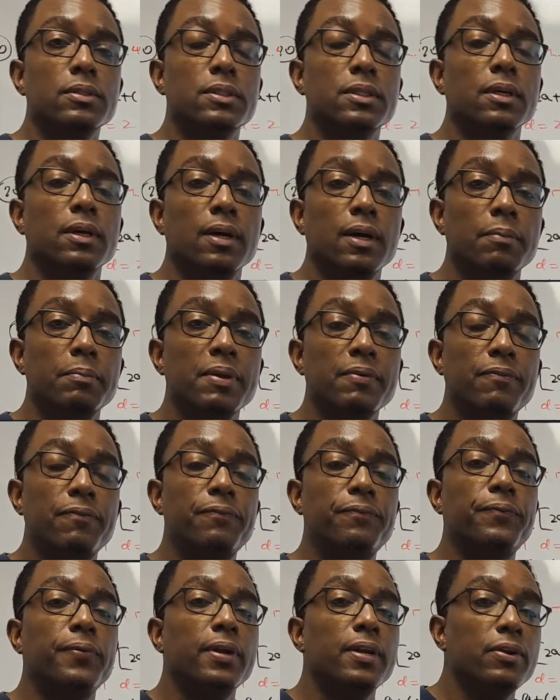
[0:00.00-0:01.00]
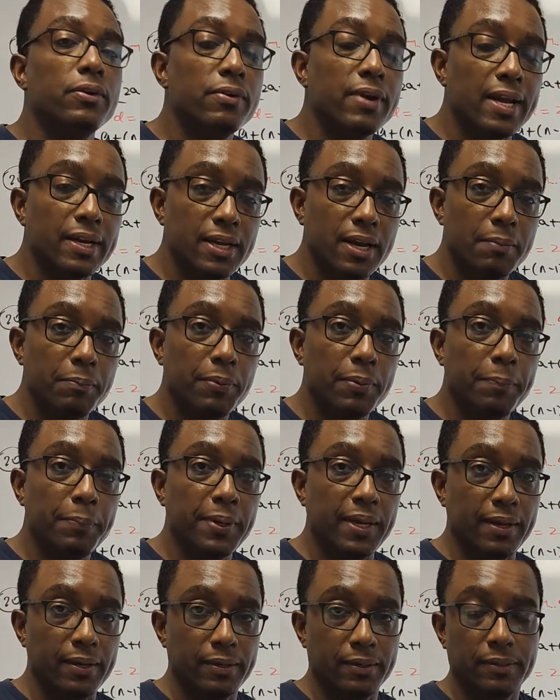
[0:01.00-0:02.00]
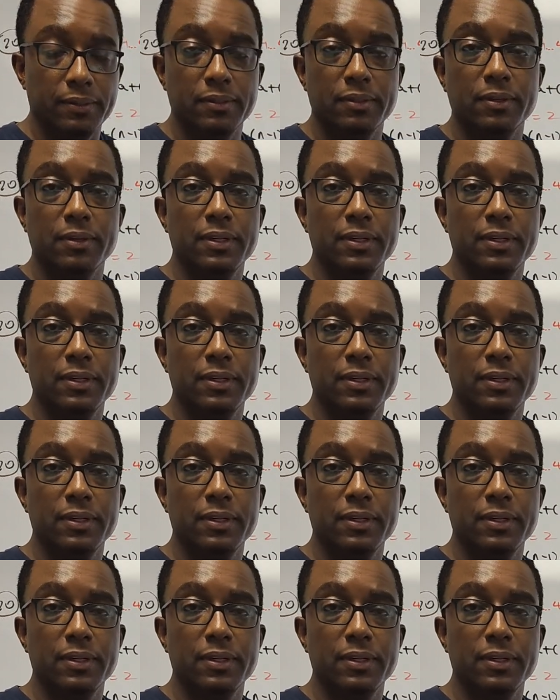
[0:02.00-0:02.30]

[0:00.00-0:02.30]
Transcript: to be fully ready and prepared.